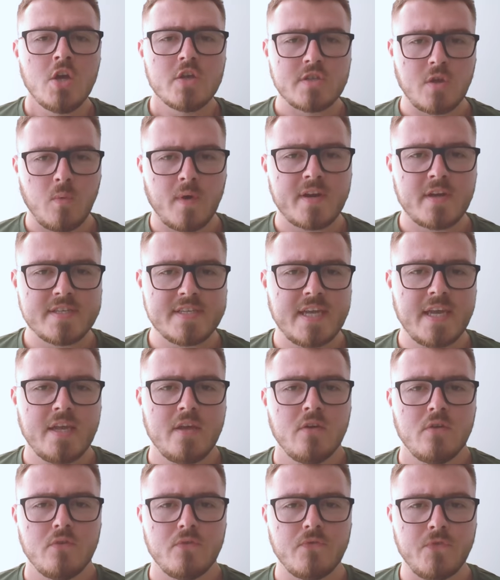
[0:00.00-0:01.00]
So when I say
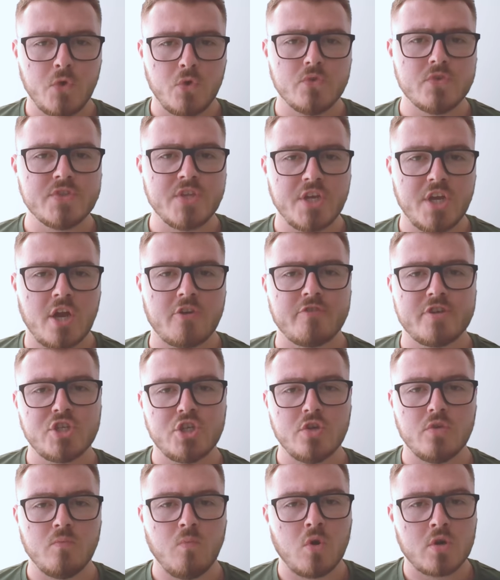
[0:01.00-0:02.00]
foods that nourish
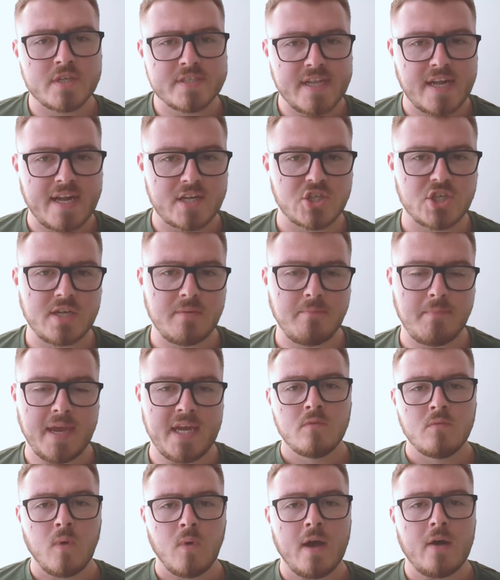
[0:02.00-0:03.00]
you, what does that actually mean?
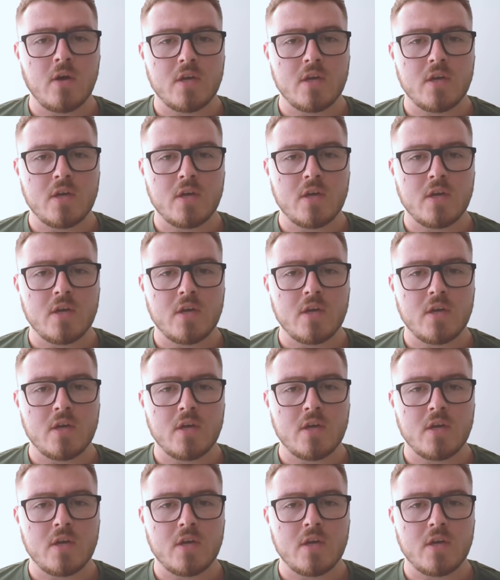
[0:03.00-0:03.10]
Well,